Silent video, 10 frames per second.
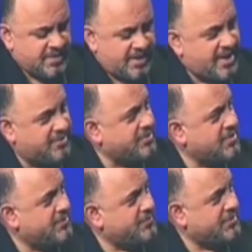
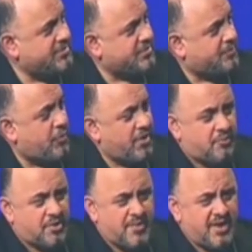But the point I
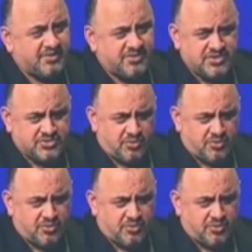want to make is these